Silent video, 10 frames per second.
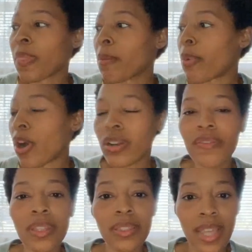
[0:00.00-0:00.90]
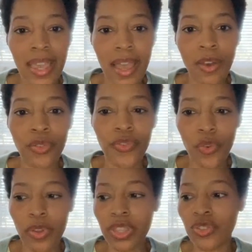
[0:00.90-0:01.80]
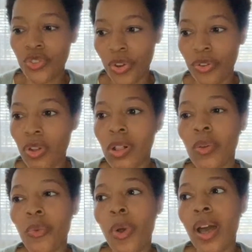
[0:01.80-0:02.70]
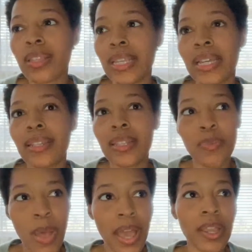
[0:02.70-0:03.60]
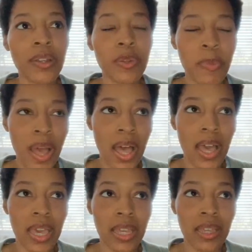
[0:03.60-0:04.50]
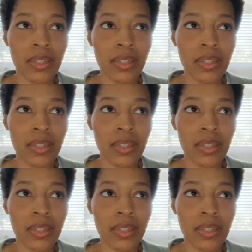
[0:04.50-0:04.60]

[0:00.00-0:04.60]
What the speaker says: Part of the layout for this journal was inspired by